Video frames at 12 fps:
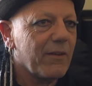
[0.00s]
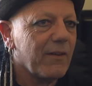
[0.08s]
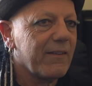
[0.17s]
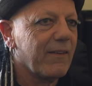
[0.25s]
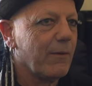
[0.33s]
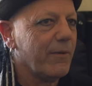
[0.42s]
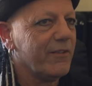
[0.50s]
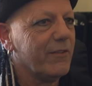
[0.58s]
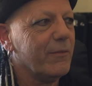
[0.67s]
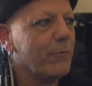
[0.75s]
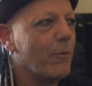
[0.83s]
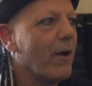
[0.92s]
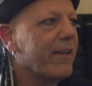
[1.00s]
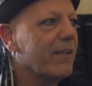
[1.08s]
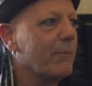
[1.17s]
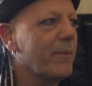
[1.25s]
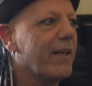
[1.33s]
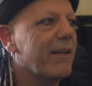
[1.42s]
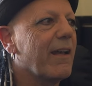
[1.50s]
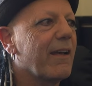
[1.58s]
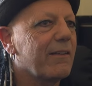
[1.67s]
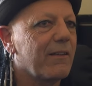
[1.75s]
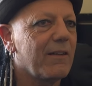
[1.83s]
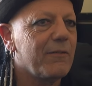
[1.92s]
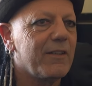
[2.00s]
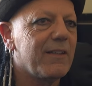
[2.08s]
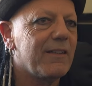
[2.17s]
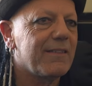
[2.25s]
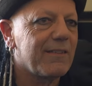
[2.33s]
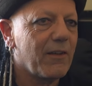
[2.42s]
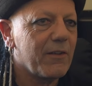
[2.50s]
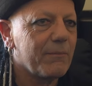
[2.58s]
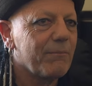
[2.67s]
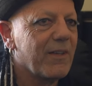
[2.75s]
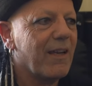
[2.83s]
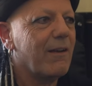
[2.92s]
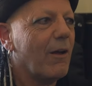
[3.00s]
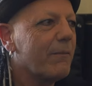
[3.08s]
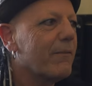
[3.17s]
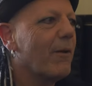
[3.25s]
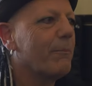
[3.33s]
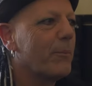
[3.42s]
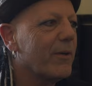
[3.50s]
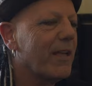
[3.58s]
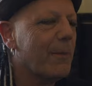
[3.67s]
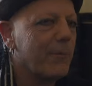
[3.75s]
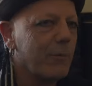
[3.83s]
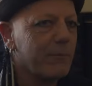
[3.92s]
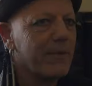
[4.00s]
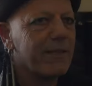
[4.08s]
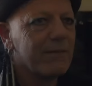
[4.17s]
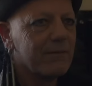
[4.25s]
and I think I'm actually writing better now than I ever did. So yeah, I, I'm pretty happy with me.